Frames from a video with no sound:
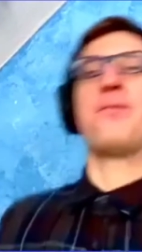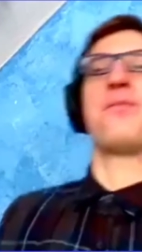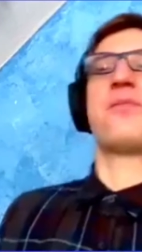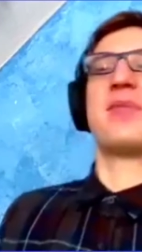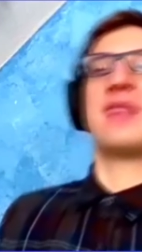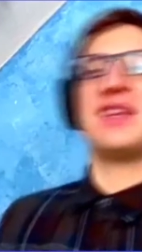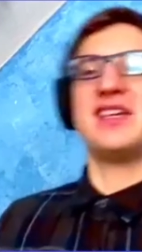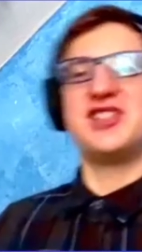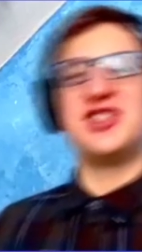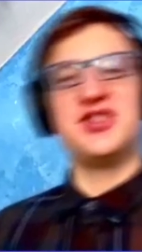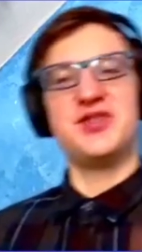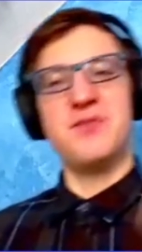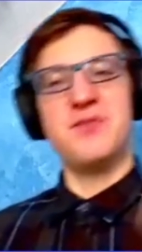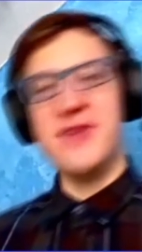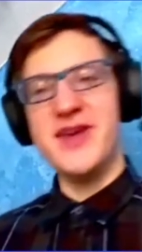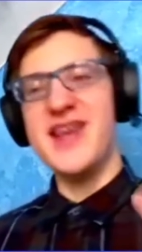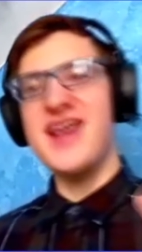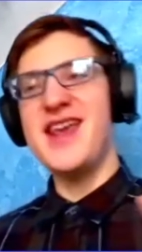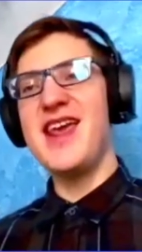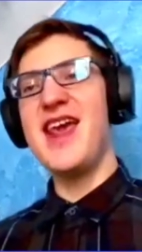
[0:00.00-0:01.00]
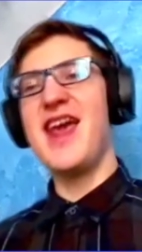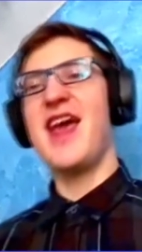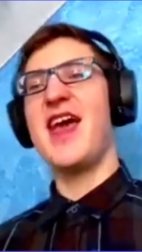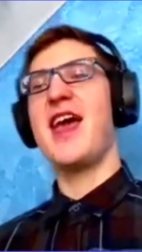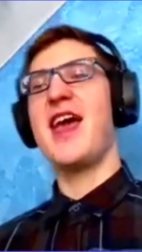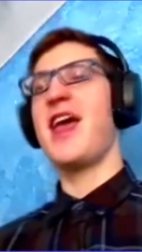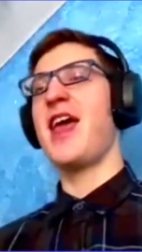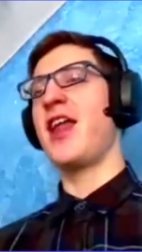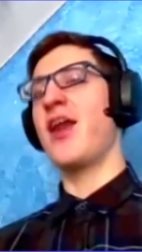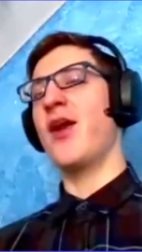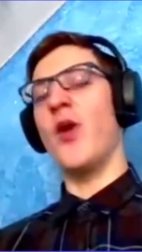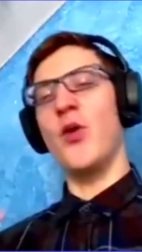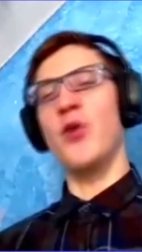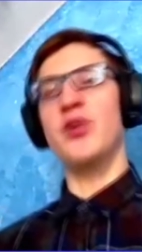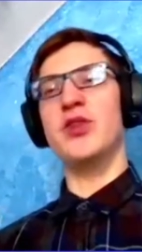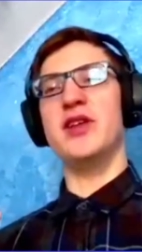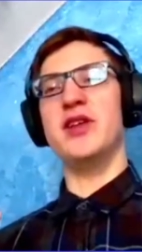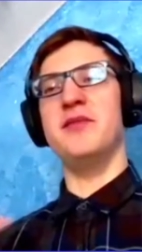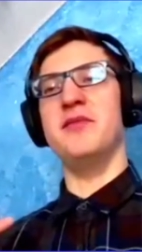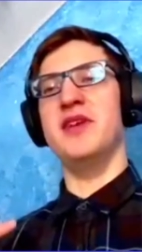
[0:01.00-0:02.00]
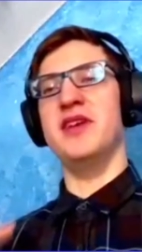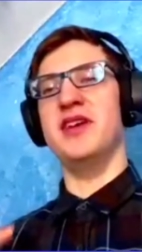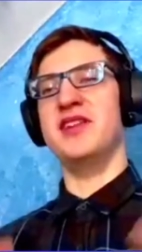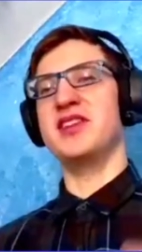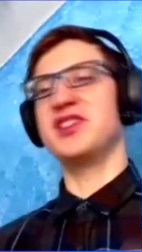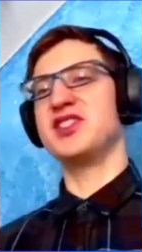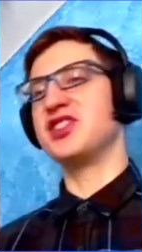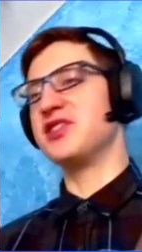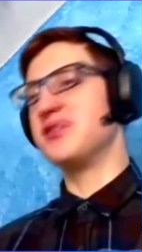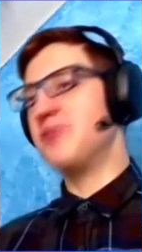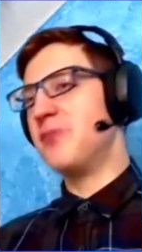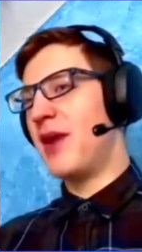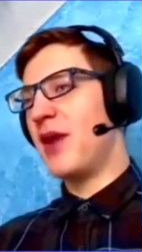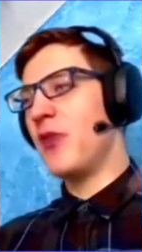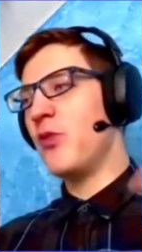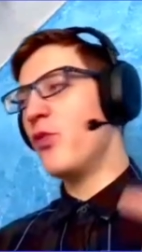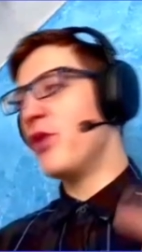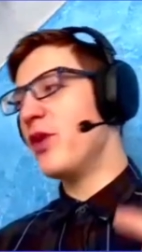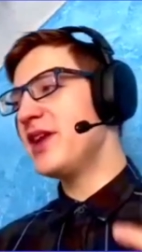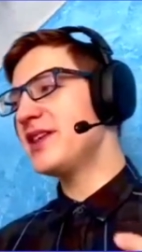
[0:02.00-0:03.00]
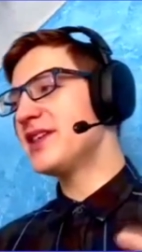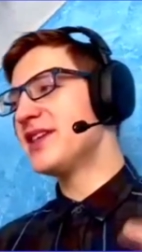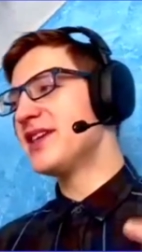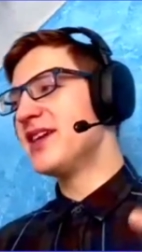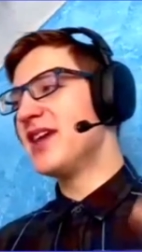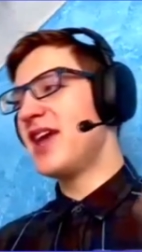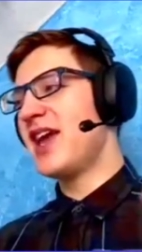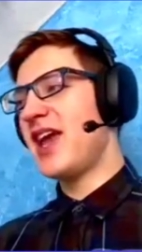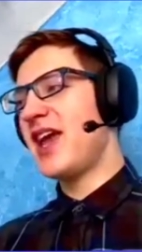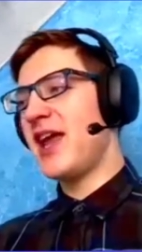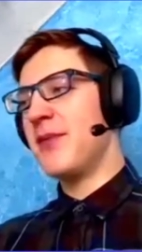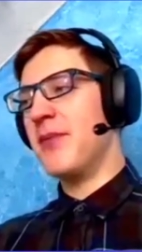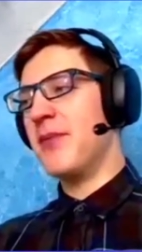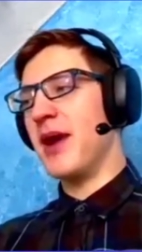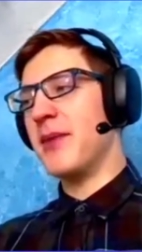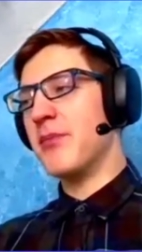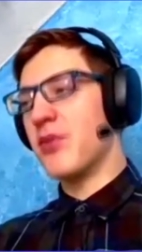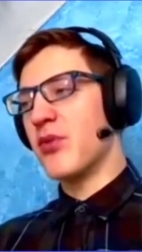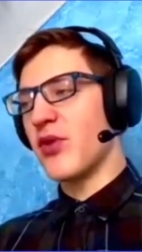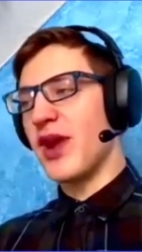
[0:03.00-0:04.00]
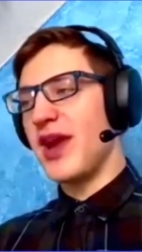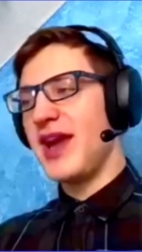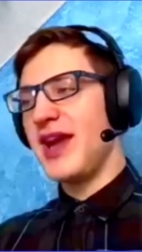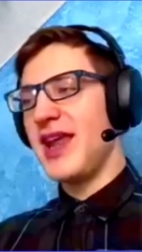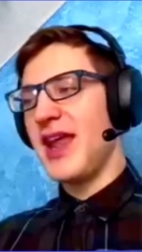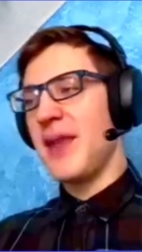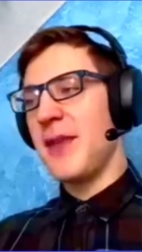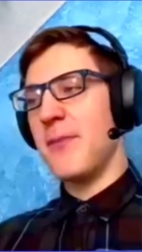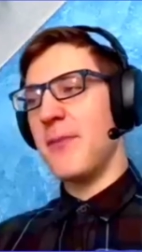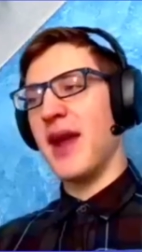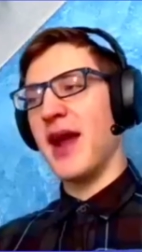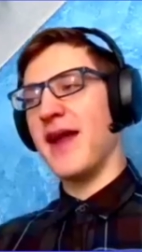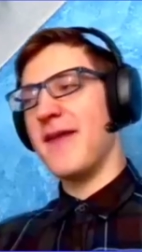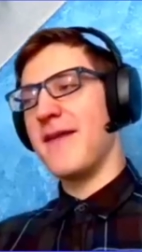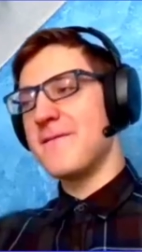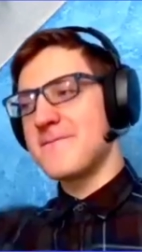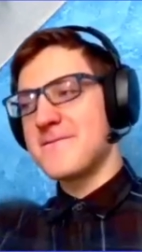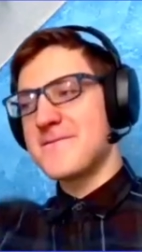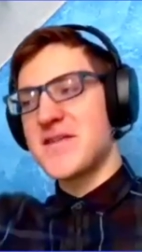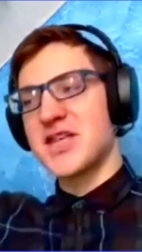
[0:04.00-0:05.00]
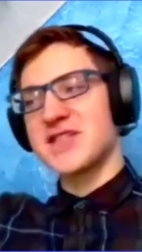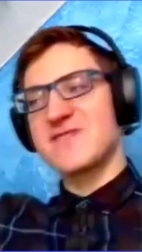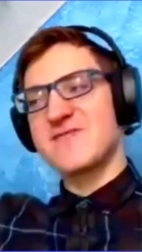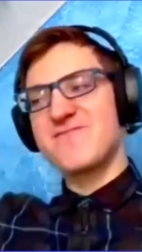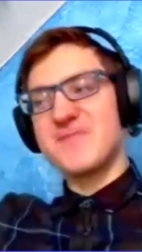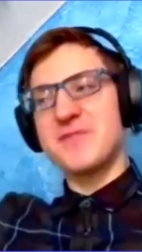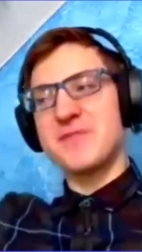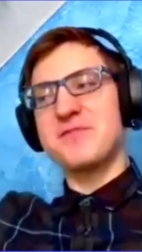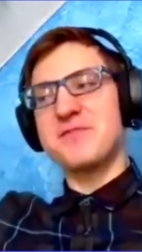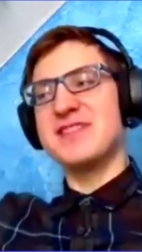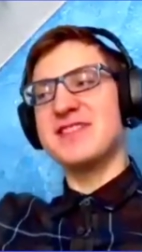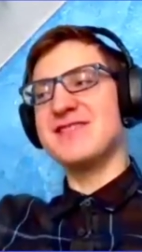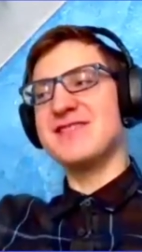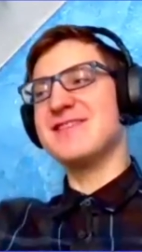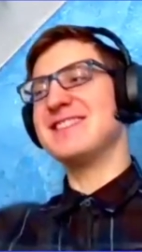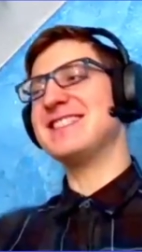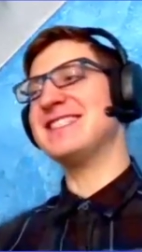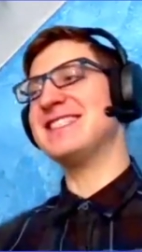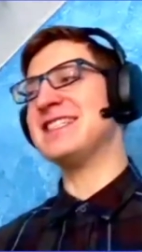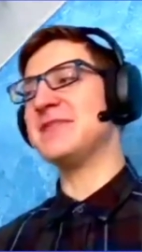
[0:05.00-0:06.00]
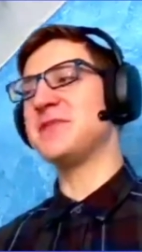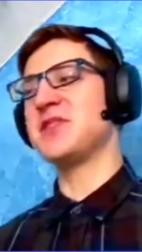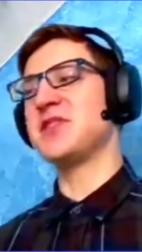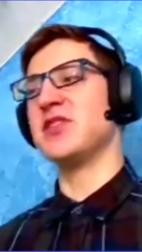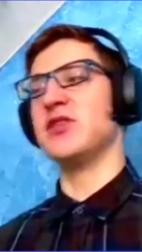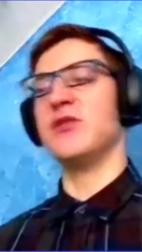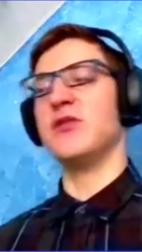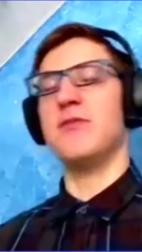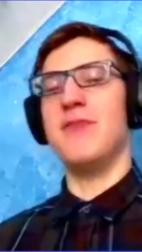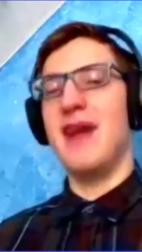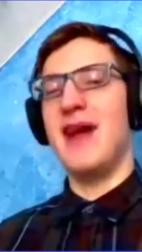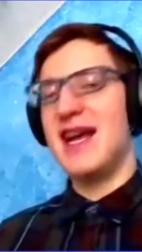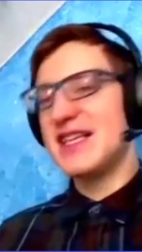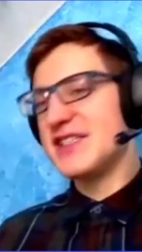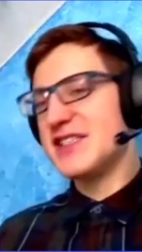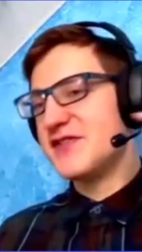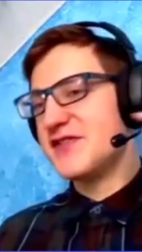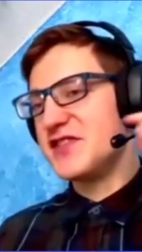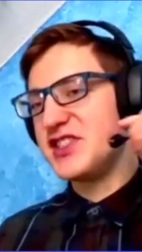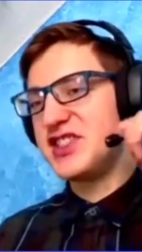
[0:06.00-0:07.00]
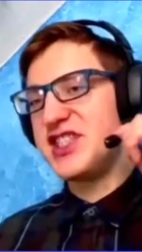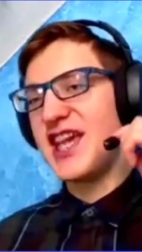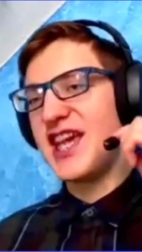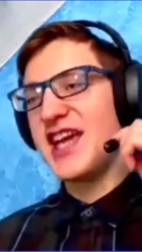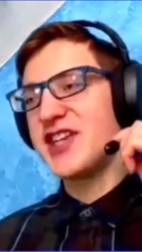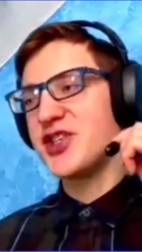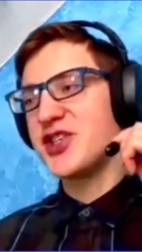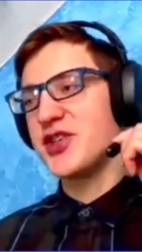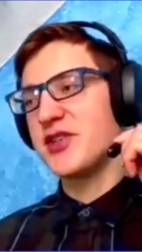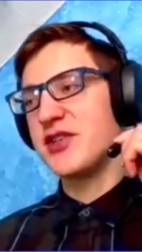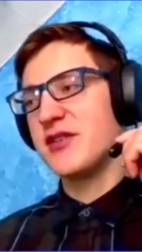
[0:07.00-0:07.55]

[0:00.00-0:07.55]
This is me and only me. This is my wit and my brain and my just an absolute massive stature.